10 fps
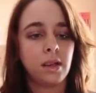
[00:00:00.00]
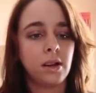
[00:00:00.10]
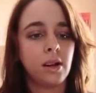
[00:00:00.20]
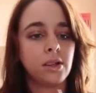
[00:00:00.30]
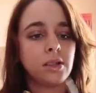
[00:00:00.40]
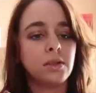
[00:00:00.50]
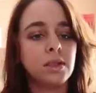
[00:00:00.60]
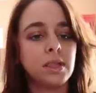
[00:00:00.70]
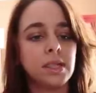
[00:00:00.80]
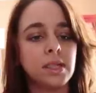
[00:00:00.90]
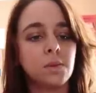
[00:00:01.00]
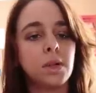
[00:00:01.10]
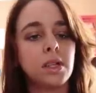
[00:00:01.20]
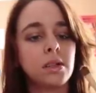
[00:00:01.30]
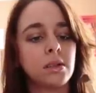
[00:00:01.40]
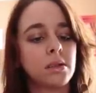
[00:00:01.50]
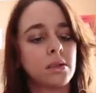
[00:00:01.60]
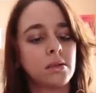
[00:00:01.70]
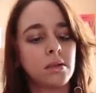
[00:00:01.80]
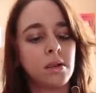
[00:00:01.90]
here, I'll use this one.
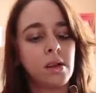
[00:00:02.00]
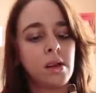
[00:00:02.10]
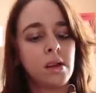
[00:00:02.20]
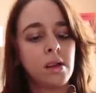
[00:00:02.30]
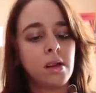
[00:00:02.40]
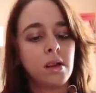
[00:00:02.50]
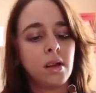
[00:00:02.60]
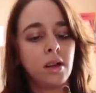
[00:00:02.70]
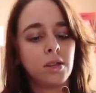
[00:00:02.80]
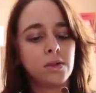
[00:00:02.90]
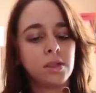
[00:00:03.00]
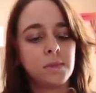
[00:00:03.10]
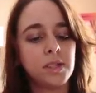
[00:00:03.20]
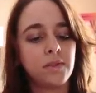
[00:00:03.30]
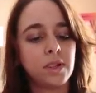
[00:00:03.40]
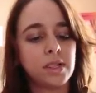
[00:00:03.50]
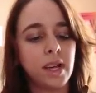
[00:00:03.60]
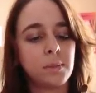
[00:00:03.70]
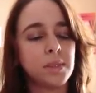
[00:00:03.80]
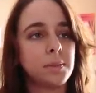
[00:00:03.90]
I'll use some different
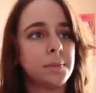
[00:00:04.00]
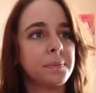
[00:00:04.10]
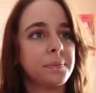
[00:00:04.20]
types.